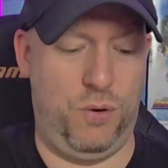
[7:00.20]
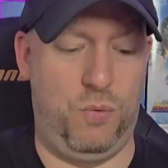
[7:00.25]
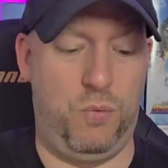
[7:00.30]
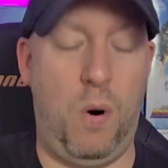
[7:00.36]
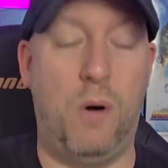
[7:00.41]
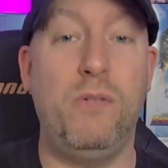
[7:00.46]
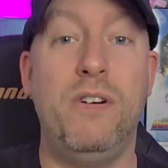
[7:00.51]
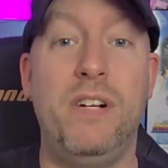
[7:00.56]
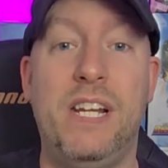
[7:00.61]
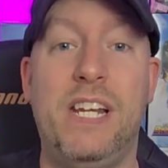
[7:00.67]
the
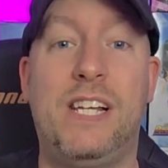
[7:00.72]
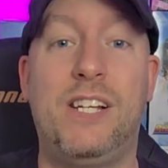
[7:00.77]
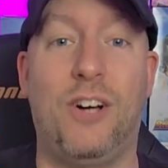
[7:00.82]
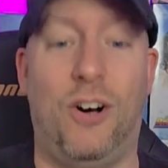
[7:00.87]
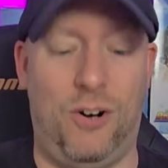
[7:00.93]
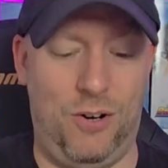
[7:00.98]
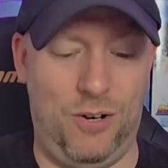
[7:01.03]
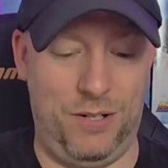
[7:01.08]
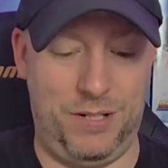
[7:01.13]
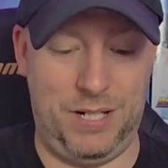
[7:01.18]
warranty
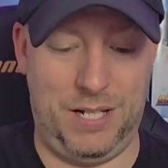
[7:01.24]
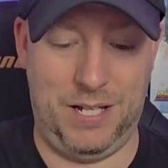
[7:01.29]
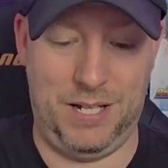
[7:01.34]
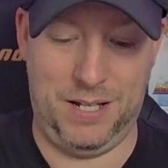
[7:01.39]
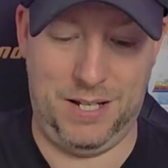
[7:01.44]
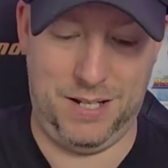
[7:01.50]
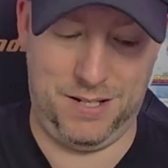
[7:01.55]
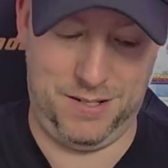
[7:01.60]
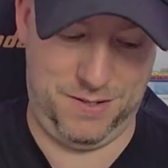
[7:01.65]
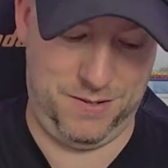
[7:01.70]
card.
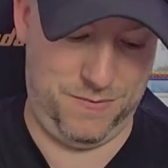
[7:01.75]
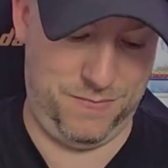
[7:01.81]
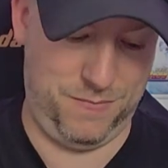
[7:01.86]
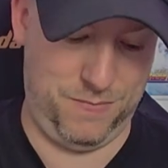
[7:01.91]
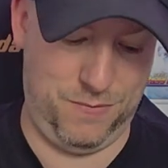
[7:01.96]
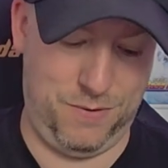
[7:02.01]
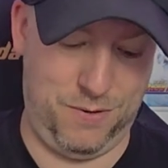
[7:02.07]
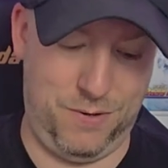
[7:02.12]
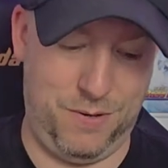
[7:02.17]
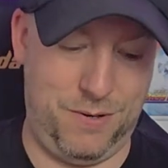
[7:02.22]

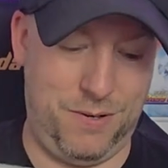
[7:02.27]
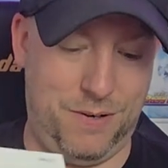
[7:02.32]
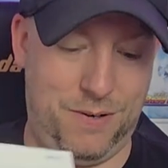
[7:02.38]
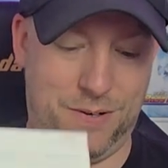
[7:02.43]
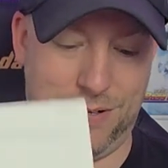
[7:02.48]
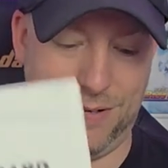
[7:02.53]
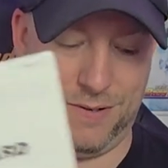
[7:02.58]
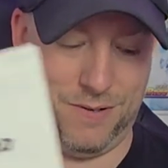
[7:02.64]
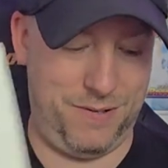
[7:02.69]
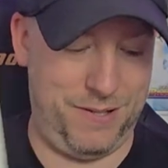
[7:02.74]

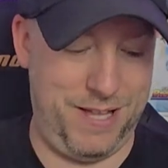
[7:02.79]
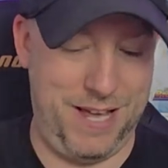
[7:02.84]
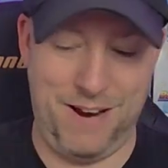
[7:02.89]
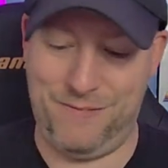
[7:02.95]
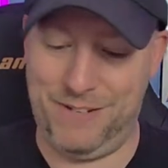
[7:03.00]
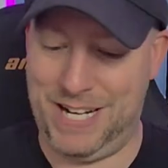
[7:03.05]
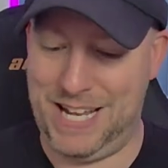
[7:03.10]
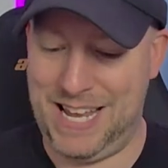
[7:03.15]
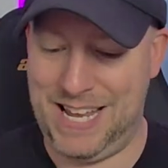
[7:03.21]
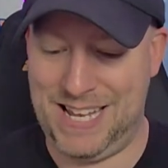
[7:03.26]
Oh,
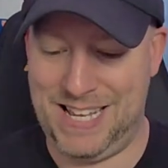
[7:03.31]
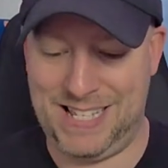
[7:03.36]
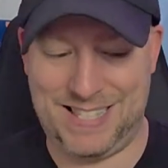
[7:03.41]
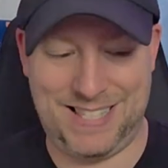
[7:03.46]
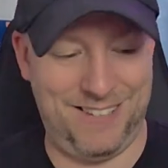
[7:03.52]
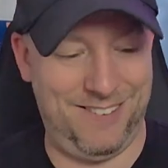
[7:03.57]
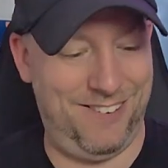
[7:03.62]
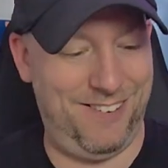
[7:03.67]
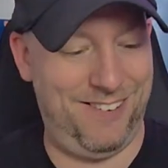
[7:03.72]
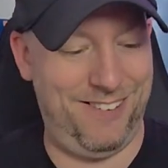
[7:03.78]
there it
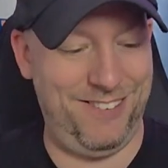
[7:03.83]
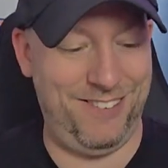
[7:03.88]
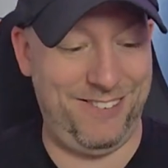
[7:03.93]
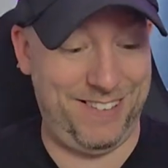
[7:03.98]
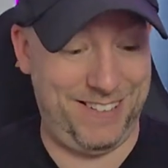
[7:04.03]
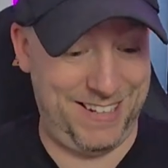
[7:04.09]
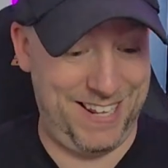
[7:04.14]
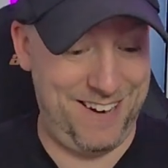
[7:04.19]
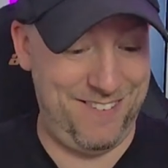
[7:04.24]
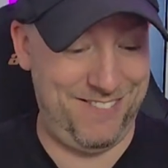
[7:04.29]
is. Oh,
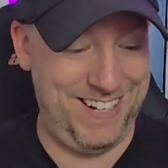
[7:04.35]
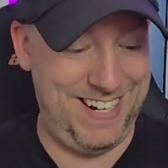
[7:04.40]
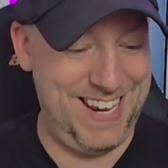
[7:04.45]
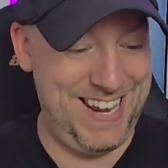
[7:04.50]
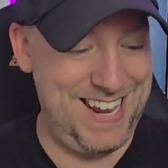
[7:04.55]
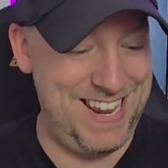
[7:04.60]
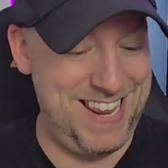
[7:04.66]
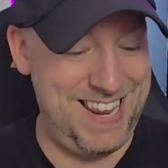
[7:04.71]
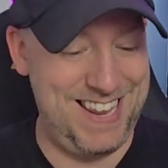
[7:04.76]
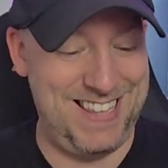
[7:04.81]
look, there it
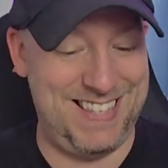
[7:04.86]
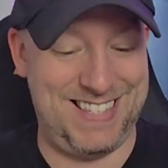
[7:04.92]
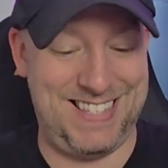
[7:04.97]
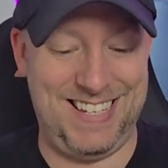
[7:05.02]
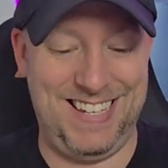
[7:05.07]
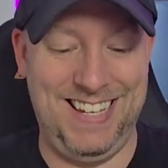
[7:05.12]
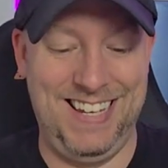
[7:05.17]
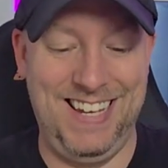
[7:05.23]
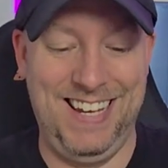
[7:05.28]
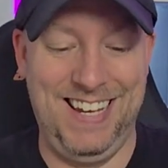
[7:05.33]
is.
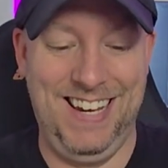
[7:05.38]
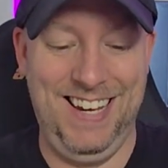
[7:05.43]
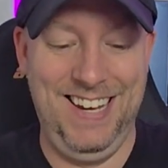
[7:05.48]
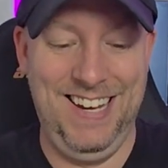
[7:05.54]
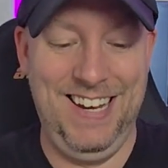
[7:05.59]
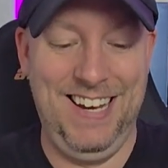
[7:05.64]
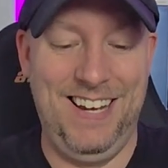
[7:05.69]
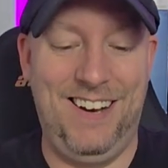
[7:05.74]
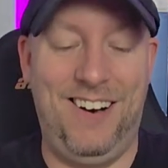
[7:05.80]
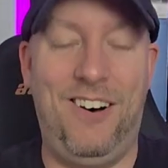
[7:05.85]

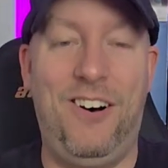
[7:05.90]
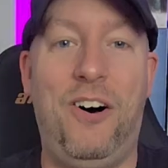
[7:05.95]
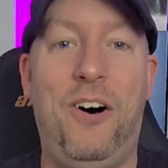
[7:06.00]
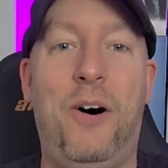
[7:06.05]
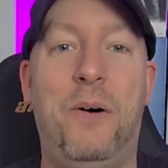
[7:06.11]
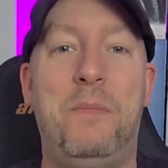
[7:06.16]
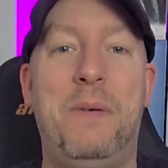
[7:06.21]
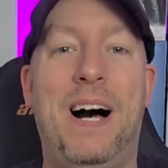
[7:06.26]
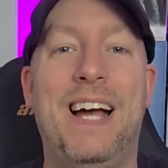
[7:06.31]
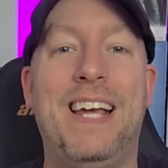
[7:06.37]

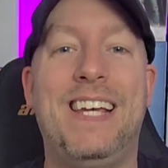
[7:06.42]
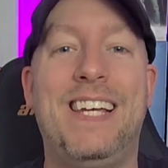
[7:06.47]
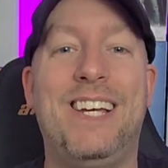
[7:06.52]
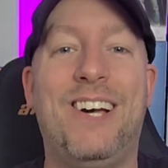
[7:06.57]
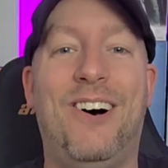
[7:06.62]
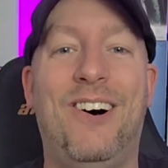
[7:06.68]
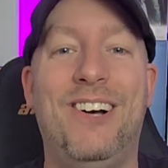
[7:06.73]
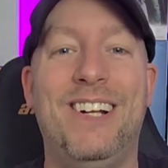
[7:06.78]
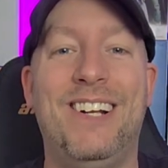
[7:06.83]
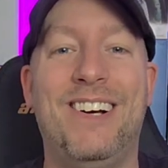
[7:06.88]
Oh my
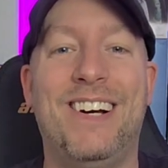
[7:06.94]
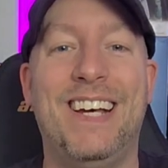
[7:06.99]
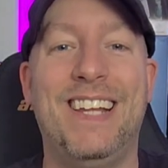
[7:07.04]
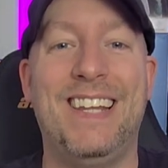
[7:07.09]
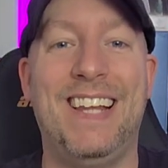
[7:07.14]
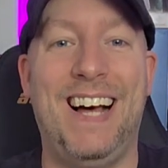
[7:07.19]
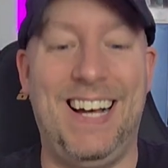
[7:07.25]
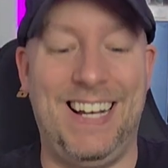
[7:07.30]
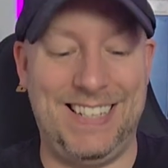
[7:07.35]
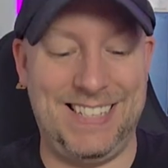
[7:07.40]
God, look at
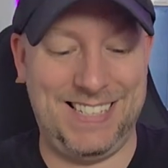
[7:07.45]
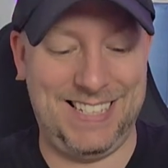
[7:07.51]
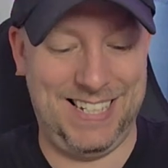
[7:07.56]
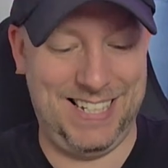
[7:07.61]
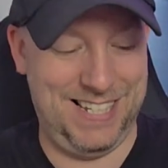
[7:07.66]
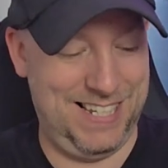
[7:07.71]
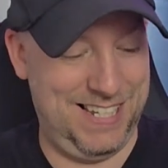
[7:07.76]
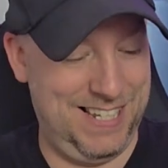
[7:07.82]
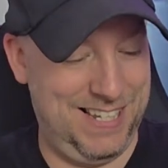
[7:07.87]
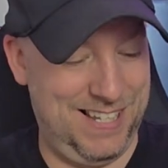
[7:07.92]
that.
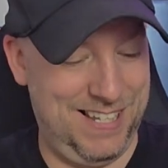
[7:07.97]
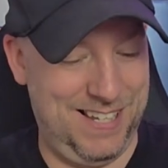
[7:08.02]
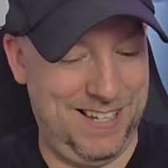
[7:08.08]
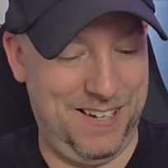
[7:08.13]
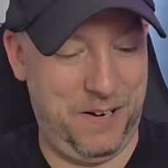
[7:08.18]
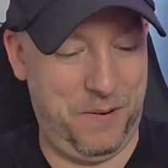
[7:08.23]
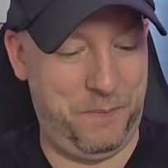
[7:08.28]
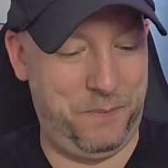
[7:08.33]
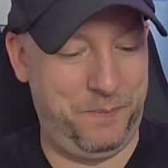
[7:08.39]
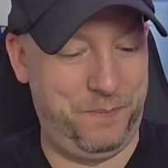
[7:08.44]

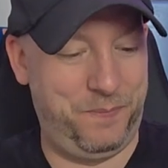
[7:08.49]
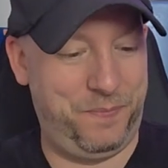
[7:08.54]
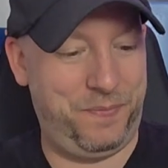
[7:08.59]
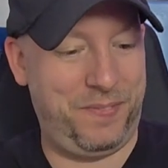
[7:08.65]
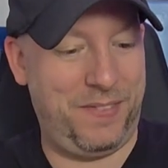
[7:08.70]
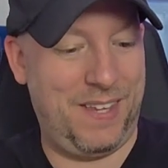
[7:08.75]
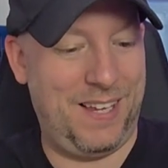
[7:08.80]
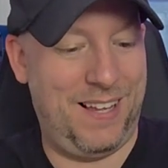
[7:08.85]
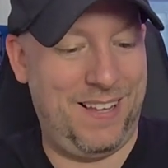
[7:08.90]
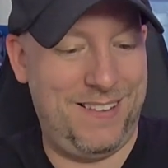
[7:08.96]

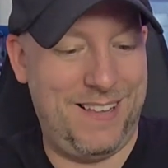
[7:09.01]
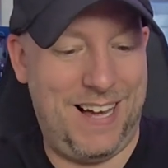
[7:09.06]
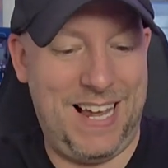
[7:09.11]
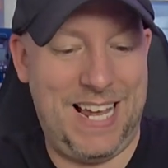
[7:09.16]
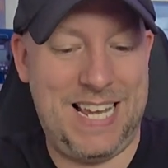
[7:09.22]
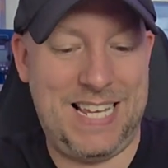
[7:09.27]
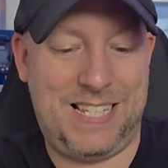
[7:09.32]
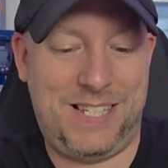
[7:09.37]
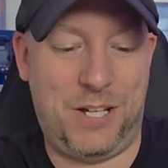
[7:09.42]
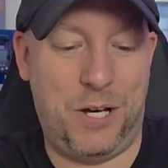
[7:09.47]
That
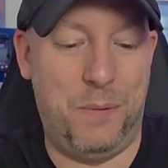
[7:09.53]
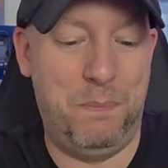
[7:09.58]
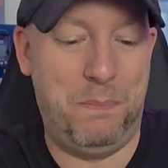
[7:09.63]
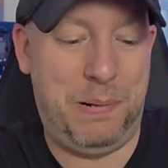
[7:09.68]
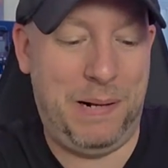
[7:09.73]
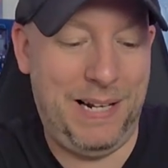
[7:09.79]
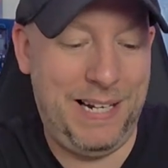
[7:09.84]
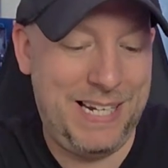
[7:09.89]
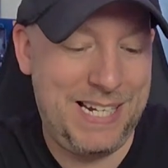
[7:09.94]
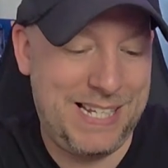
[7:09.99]
is
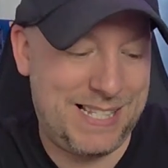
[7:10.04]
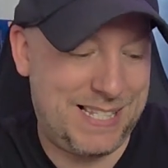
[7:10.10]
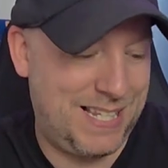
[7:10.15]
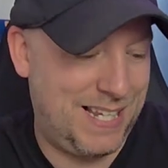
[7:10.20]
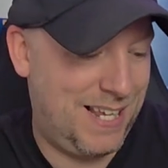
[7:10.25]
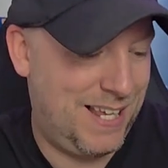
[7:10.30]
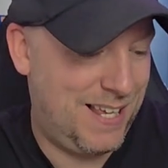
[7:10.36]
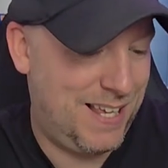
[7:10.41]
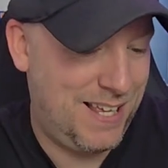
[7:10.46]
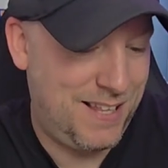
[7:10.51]
complete.
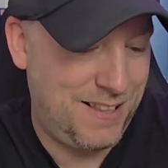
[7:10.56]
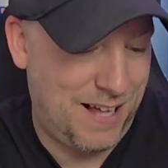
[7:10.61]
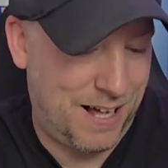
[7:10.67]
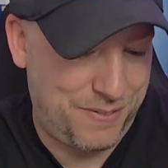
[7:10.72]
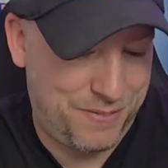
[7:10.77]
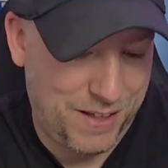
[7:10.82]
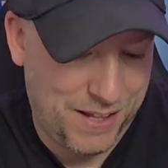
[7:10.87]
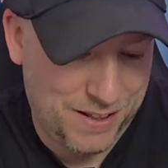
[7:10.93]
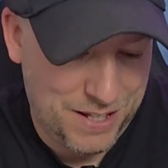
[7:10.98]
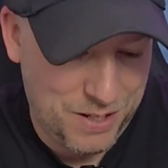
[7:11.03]
I
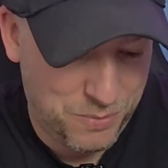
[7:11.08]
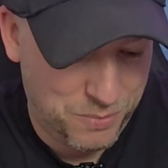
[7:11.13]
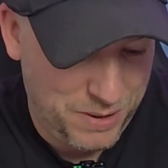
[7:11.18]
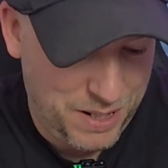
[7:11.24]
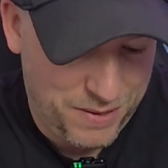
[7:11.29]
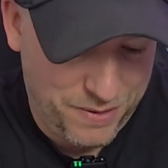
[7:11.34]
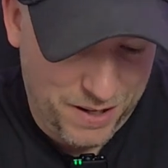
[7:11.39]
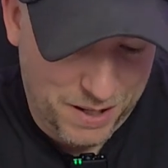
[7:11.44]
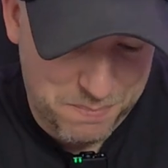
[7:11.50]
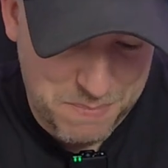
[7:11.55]
think the
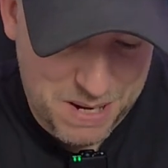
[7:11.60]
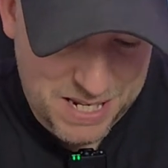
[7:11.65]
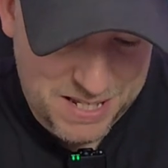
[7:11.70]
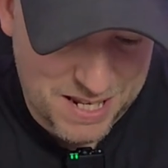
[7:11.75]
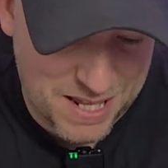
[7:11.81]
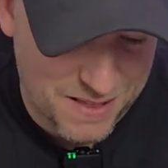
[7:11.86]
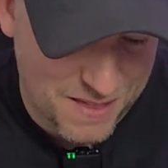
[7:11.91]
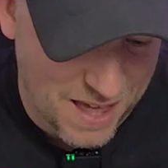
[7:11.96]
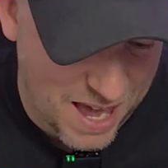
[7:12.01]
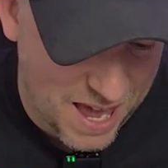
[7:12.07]
only thing
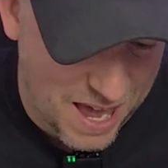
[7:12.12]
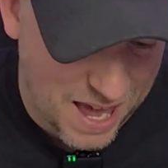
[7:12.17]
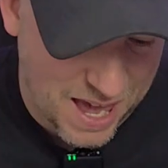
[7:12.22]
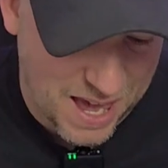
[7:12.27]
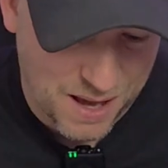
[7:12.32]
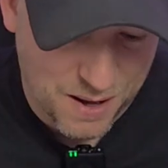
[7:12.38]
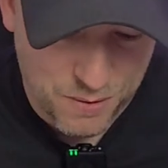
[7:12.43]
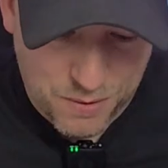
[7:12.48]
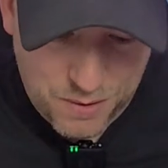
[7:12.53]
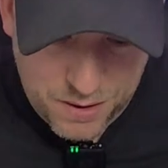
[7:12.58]
missing
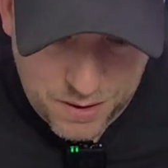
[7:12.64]
there